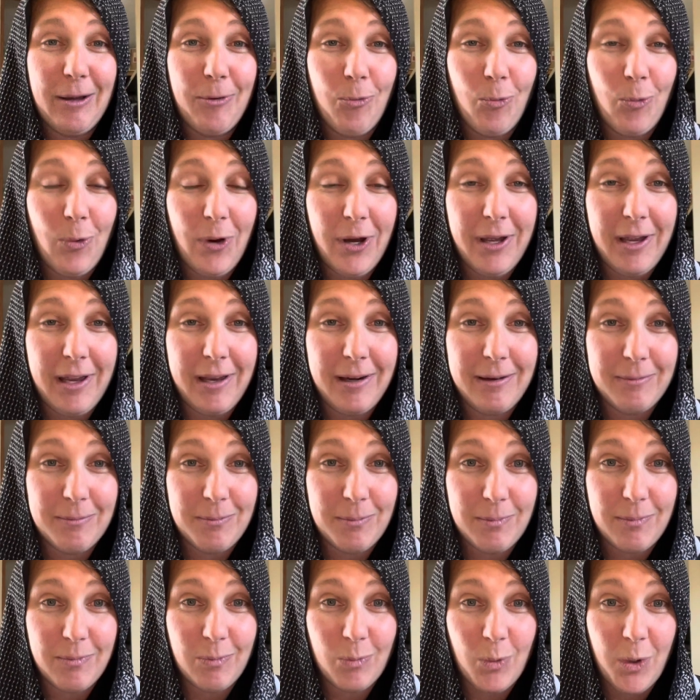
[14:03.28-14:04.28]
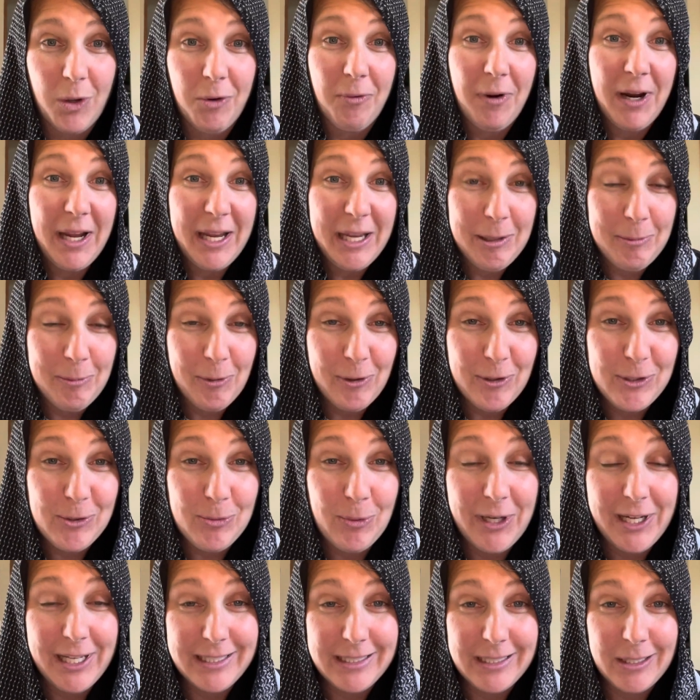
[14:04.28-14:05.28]
what Ryan most
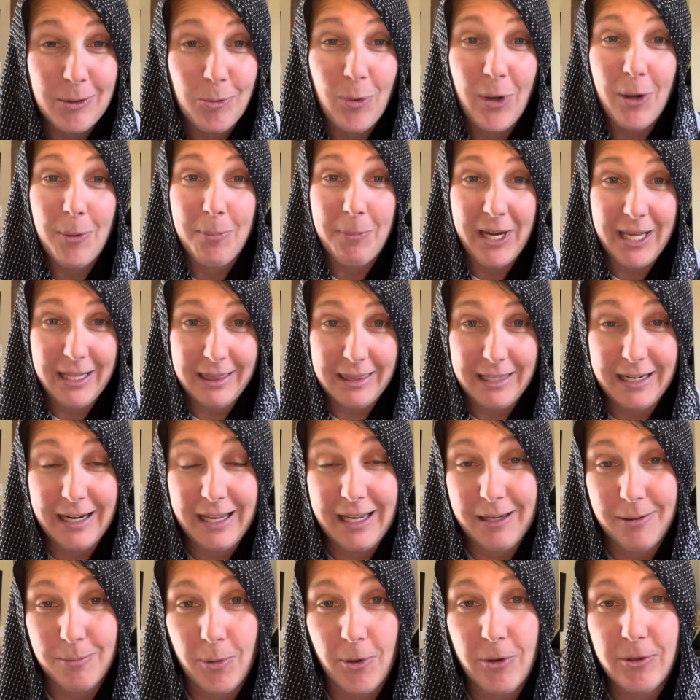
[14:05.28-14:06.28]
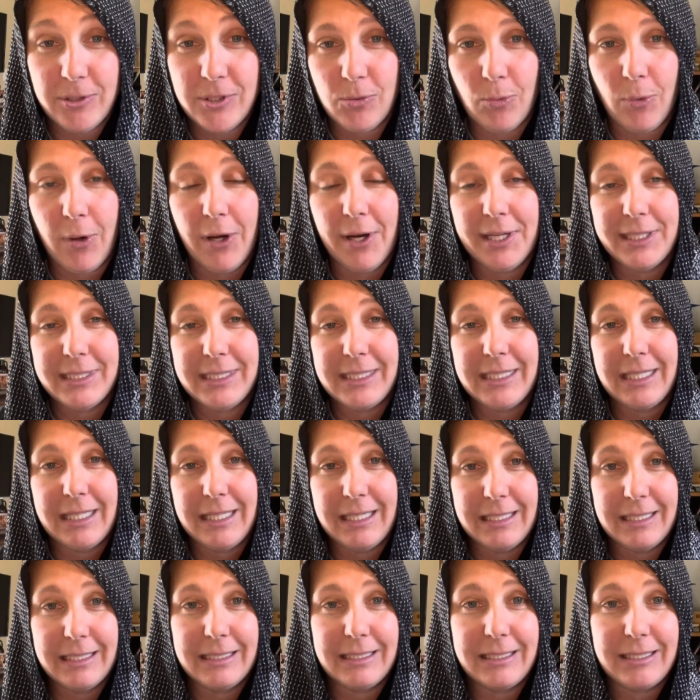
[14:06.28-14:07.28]
wants, and what Mike the Knight most wants,
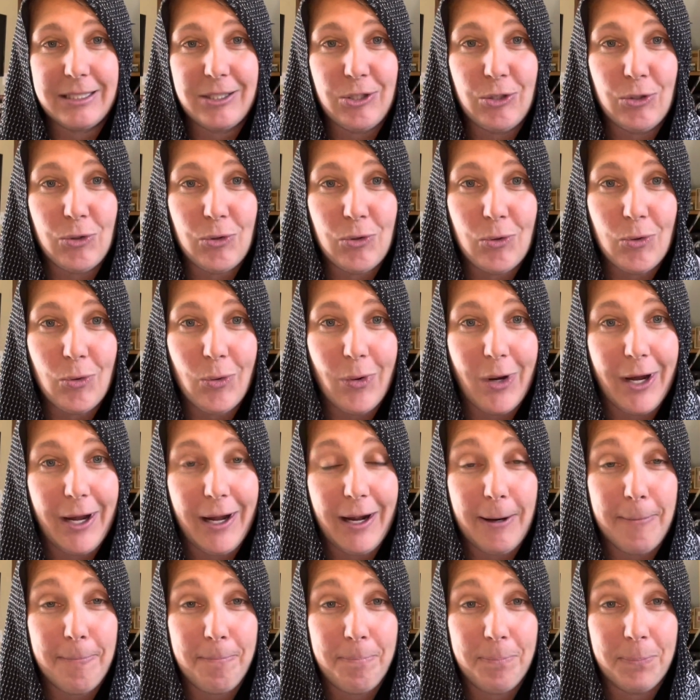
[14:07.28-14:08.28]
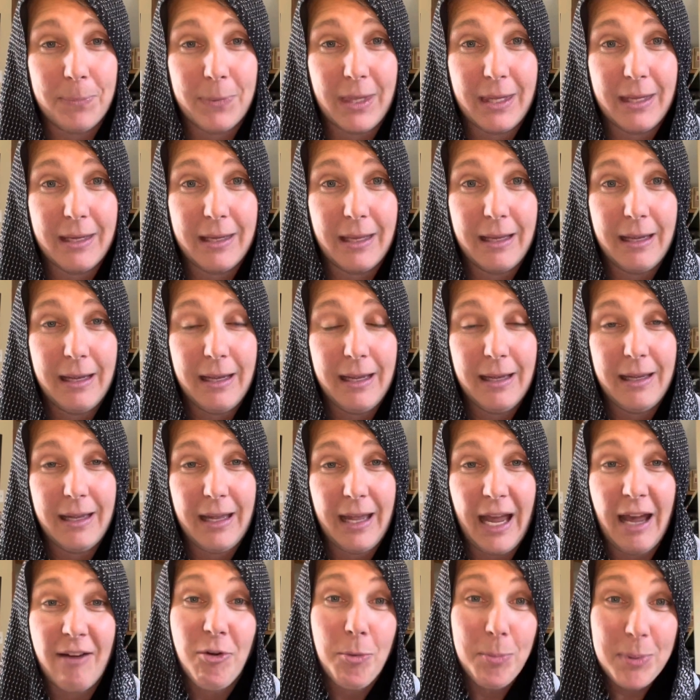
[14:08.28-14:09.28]
is to
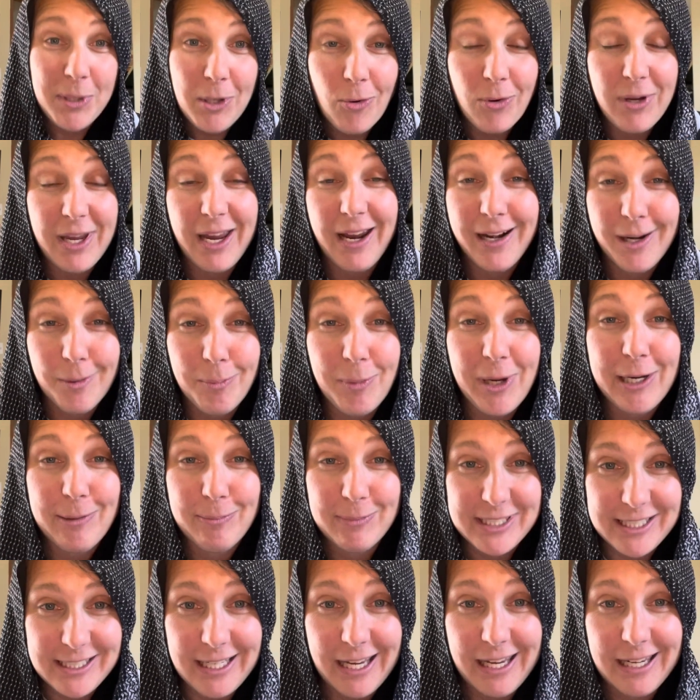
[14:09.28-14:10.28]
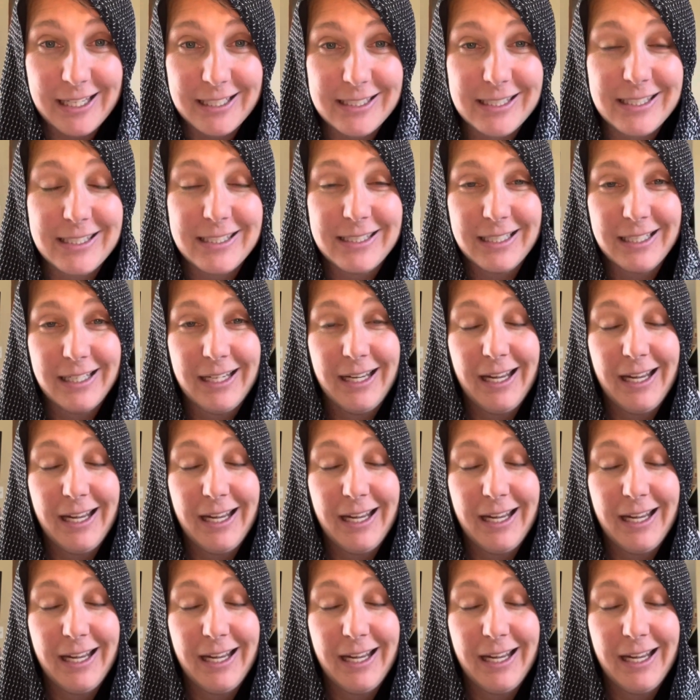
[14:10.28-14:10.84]
have it be okay to make mistakes.